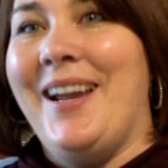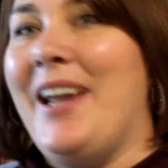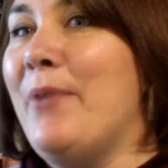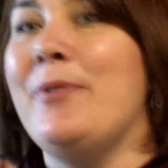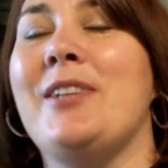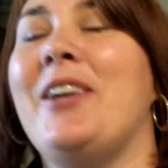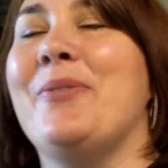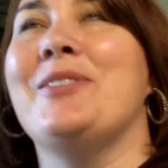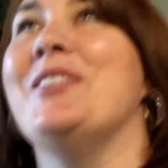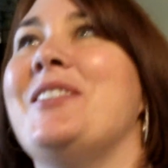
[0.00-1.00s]
Yeah, it was
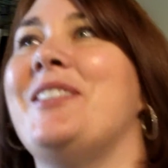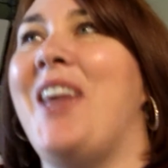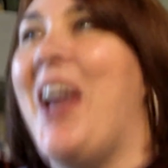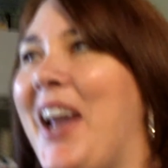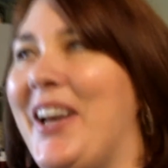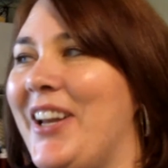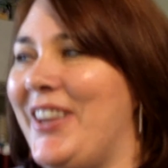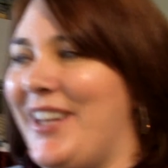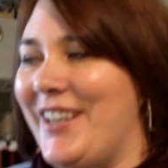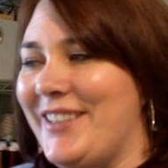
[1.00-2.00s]
insane
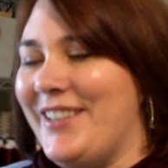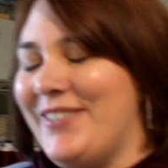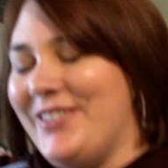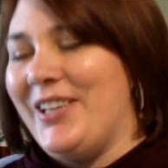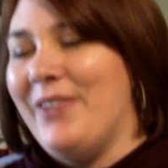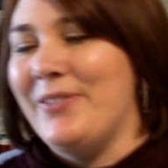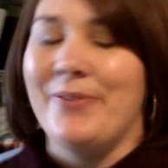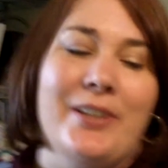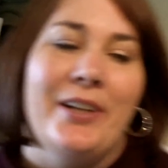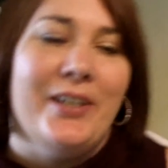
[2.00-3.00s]
in there. So it was
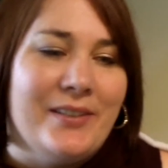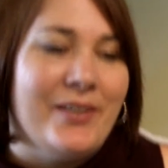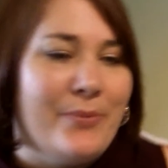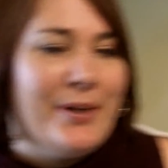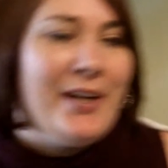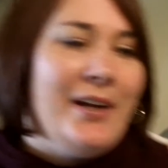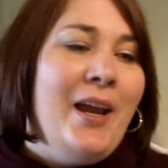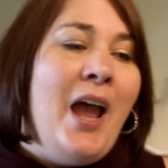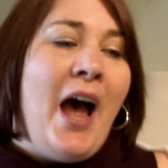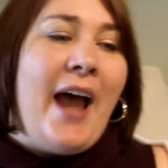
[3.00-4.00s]
really good. So
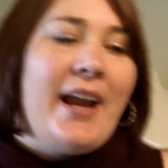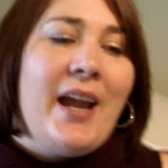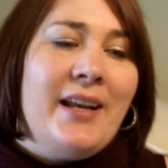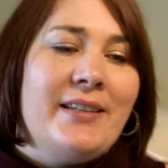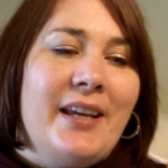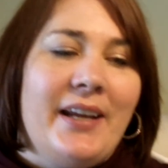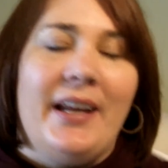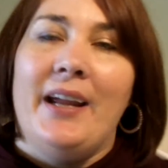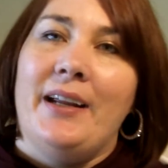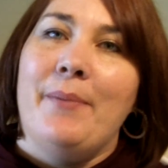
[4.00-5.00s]
I kind of say you
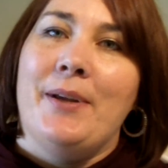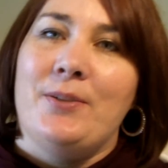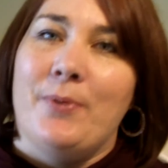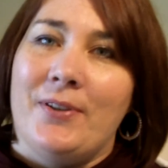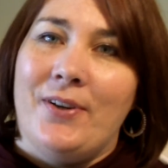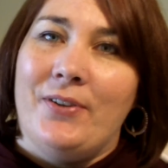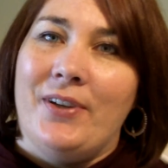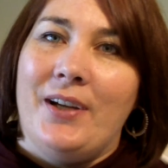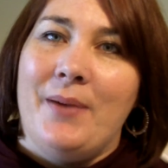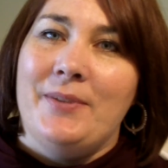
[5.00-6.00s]
can't get much more local.
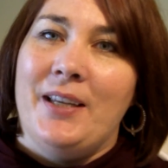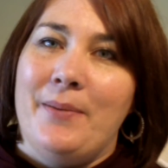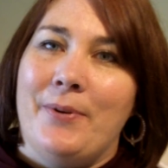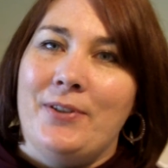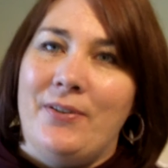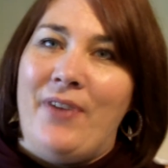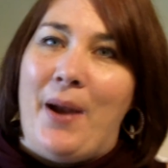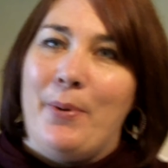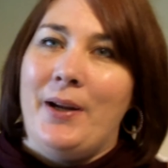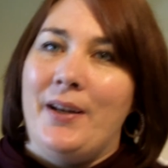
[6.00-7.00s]
It comes in a bolt of
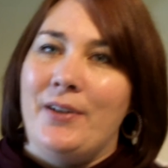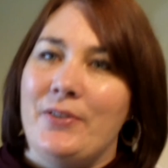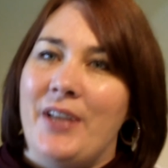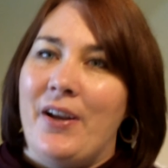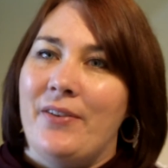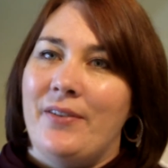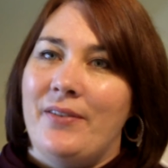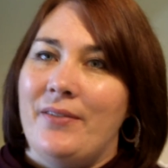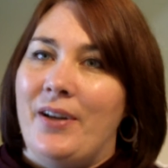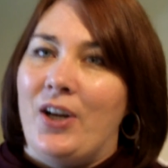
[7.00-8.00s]
fabric and goes out
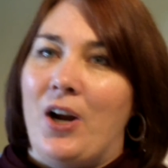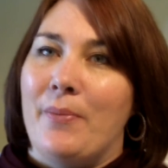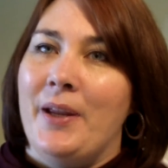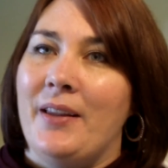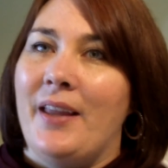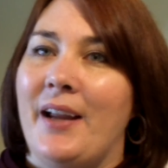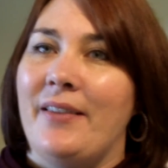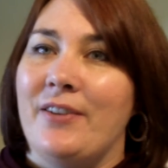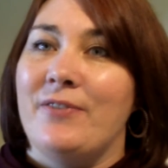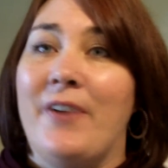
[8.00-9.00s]
a garment.
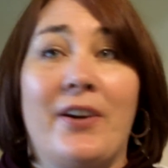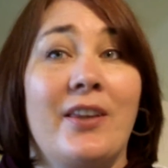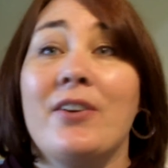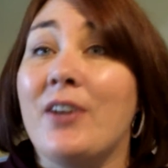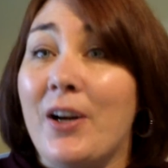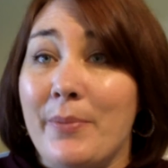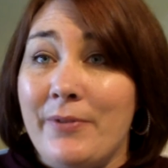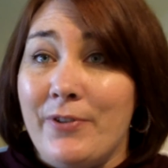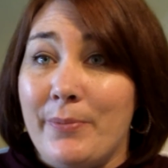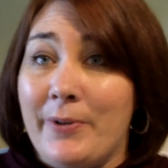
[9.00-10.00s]
Like, there's very little
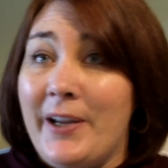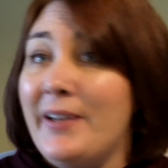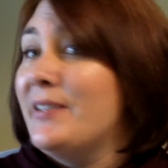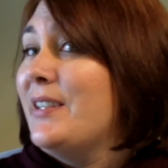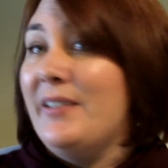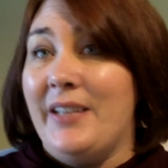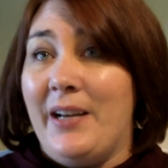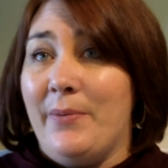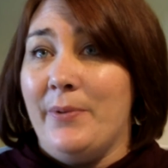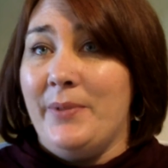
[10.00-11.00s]
carbon footprint. It's
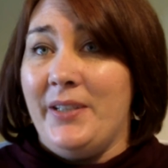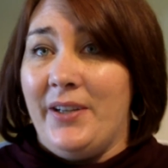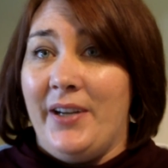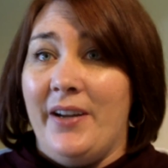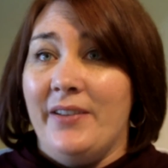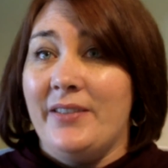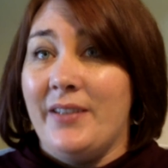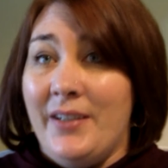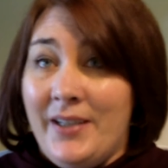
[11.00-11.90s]
sustainable materials.